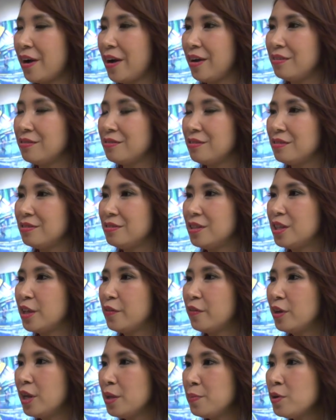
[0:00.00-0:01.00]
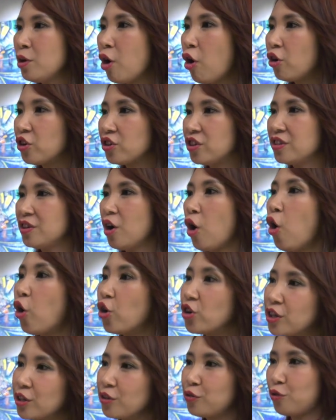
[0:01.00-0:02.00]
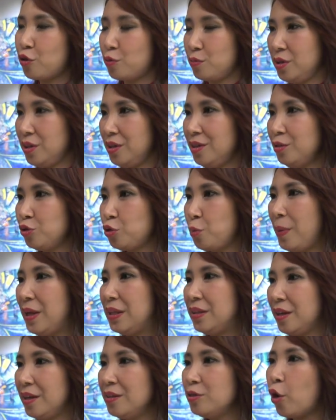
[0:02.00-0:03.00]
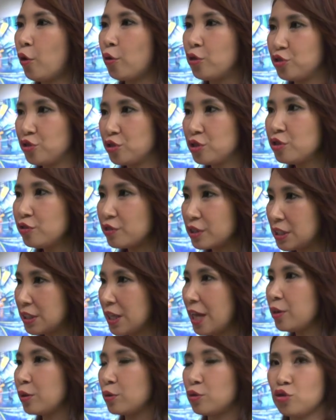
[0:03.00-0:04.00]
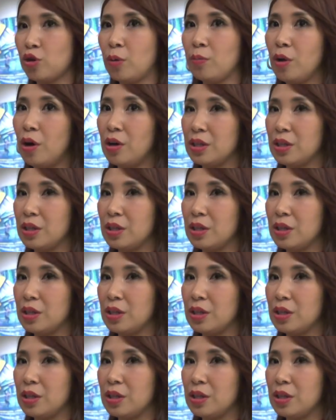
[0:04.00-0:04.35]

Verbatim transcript: right, the development ordered for me to maintain the original facade of the shop